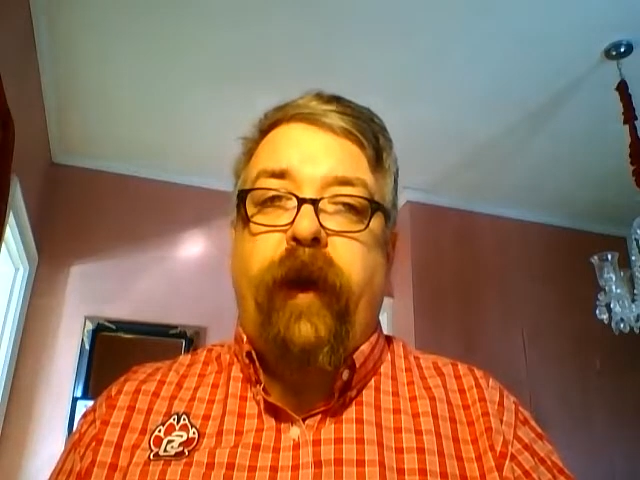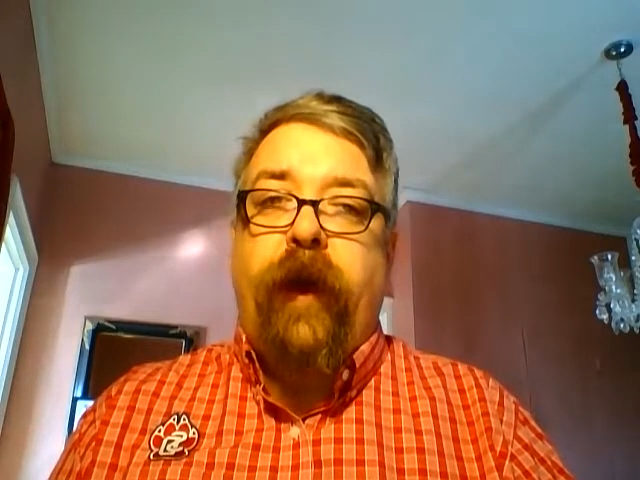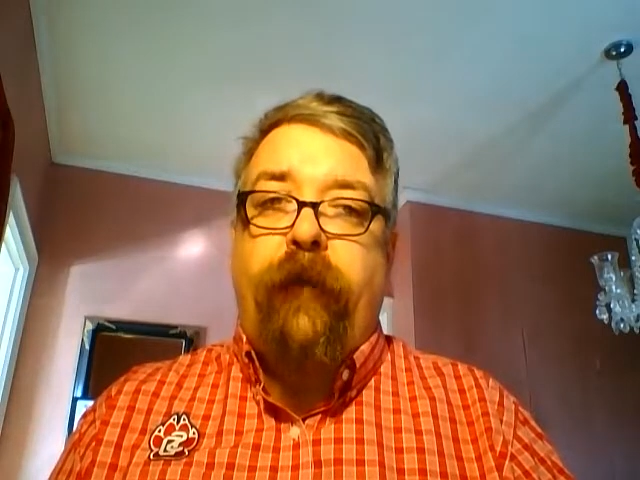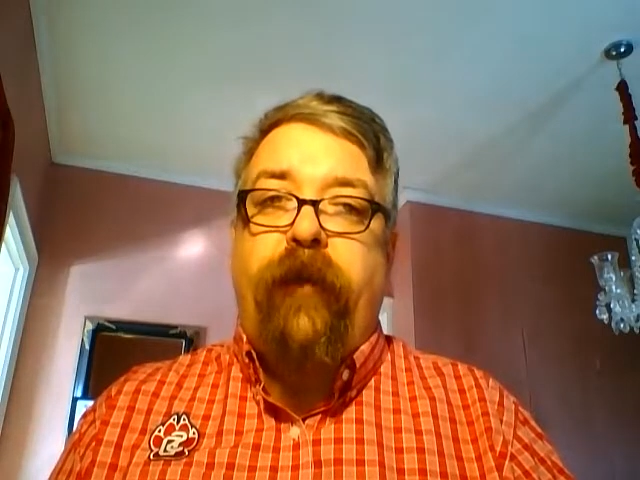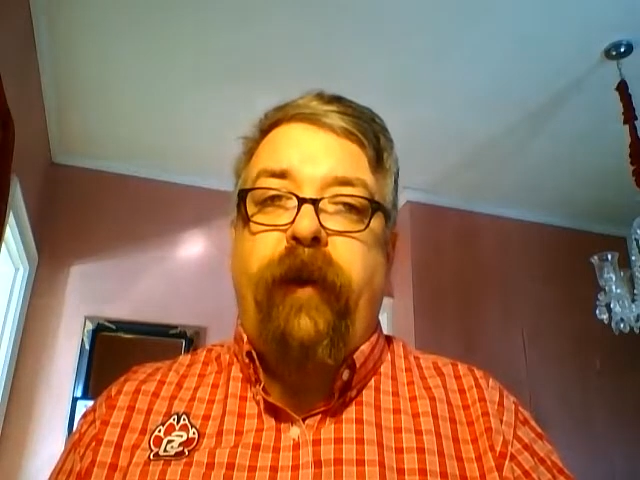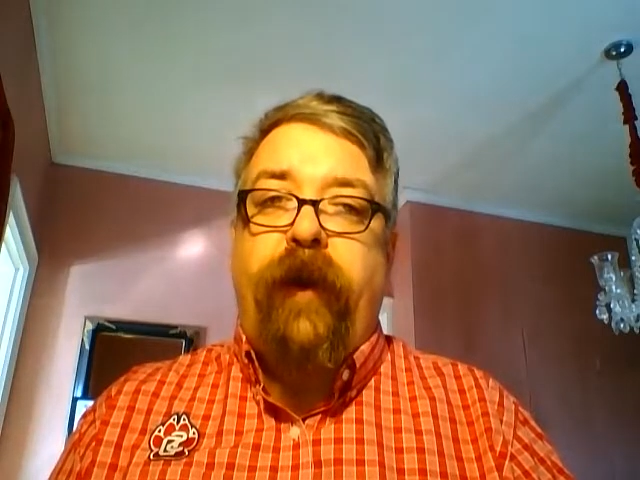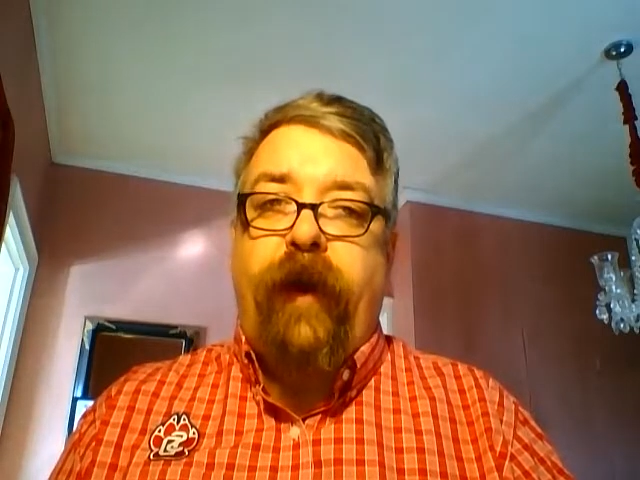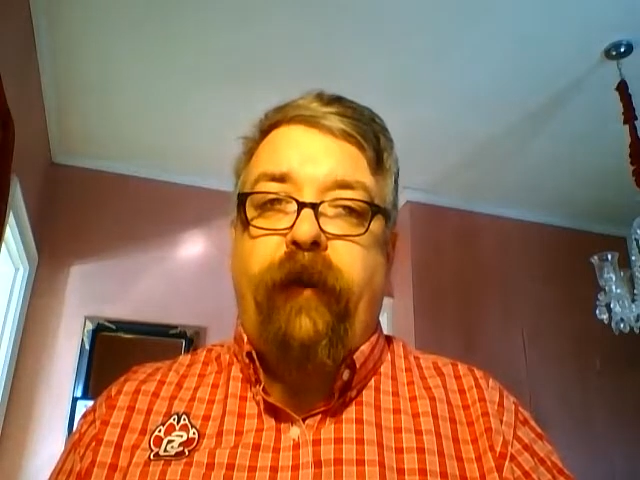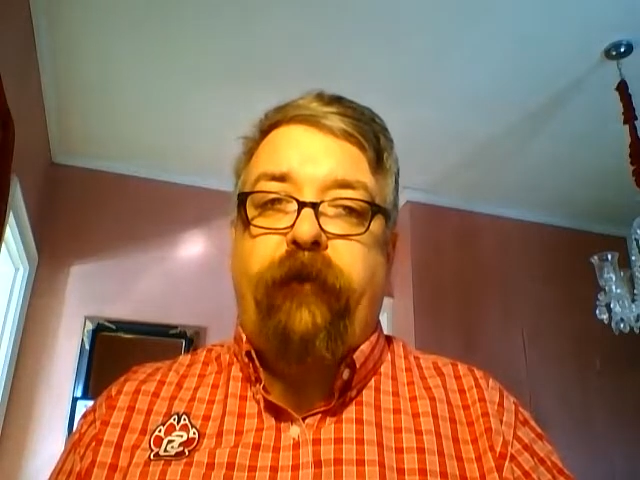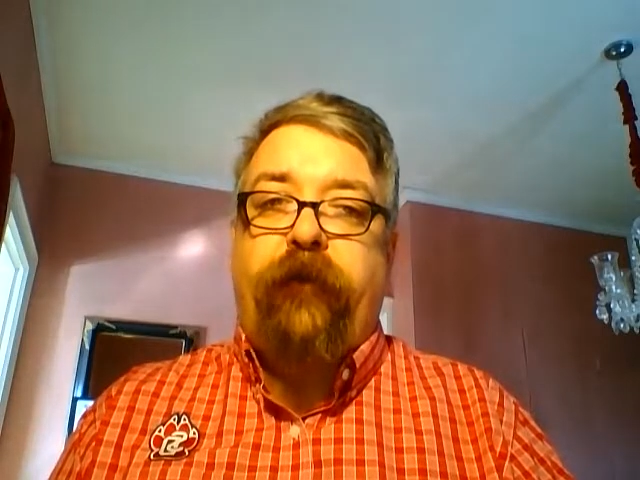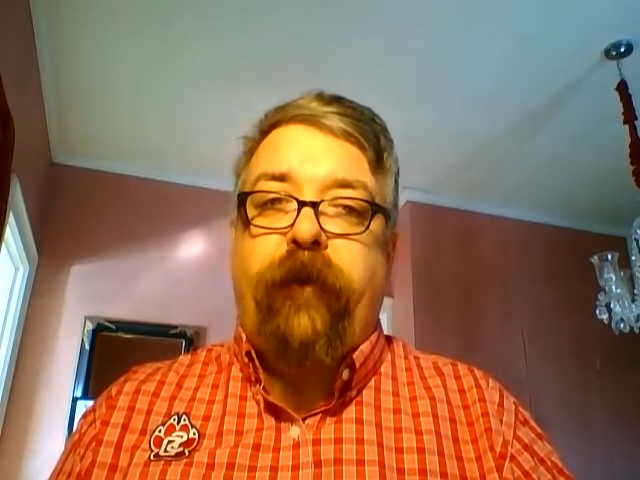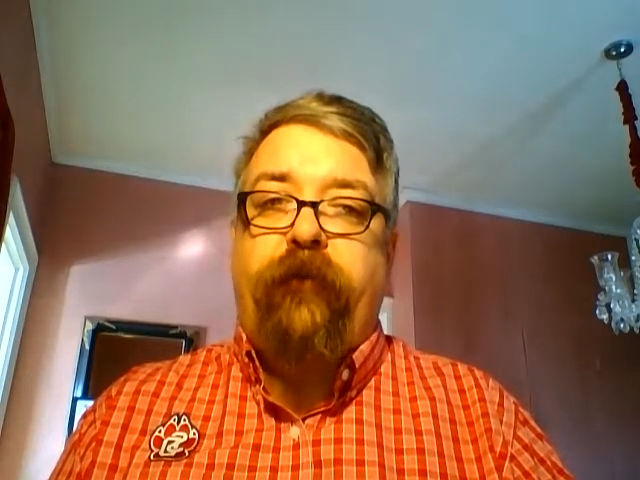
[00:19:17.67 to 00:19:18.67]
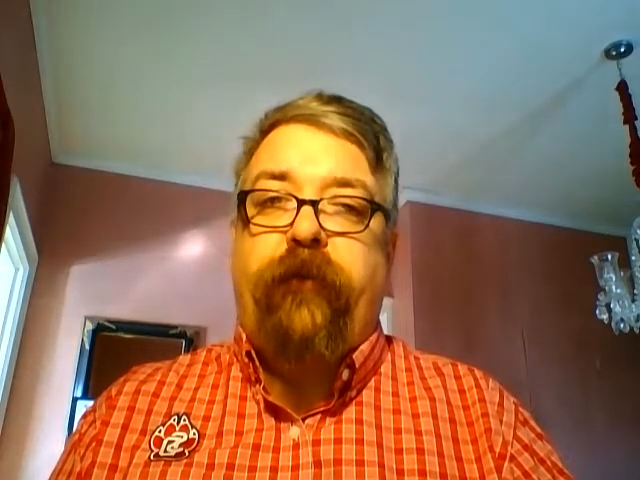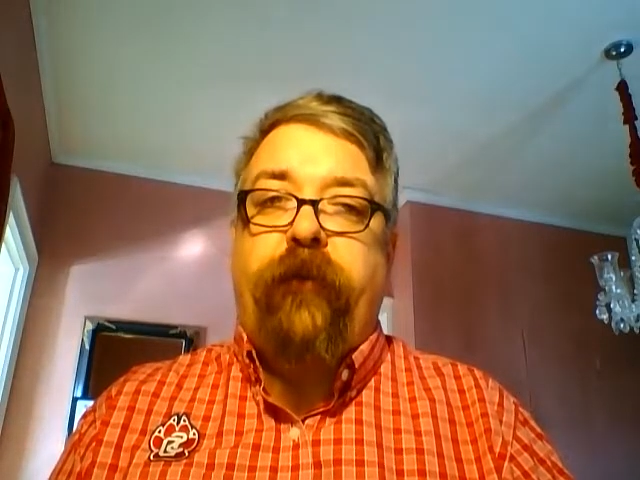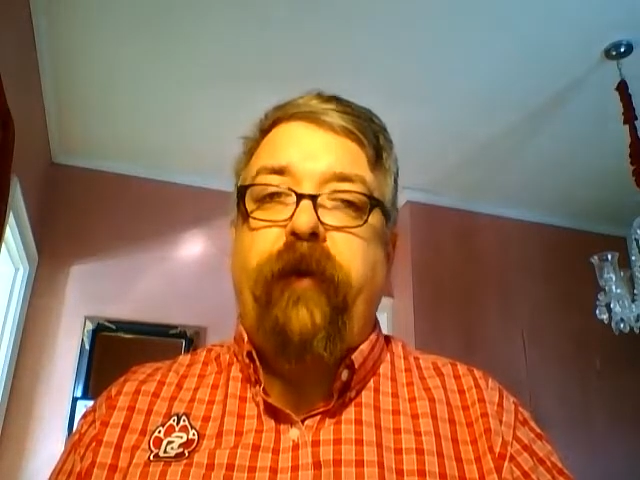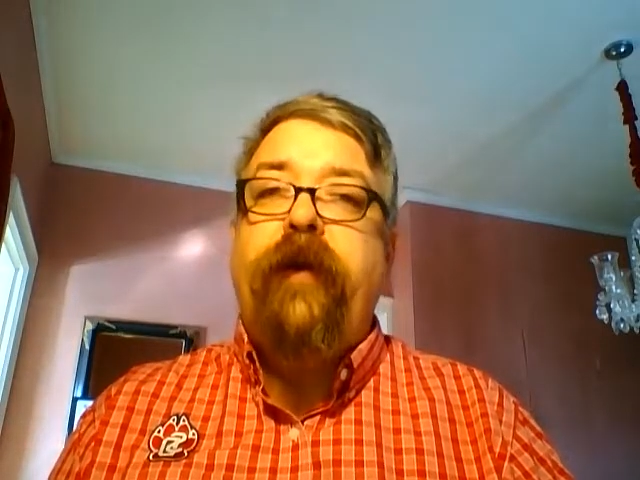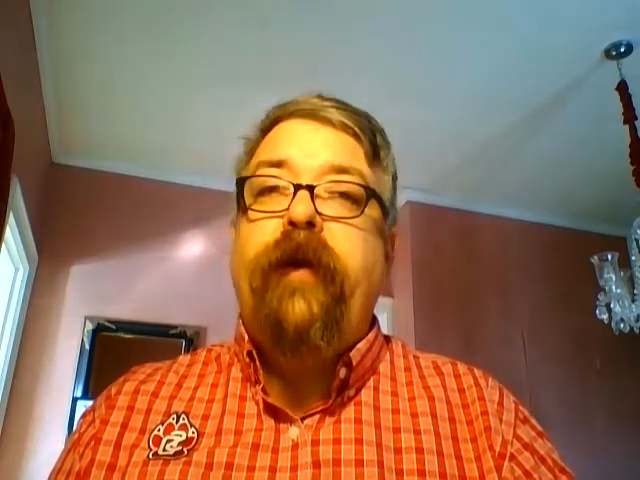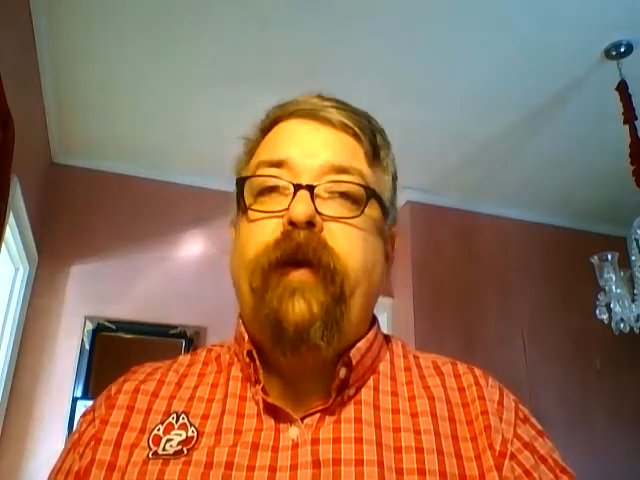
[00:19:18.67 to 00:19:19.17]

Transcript: hominid ancestor,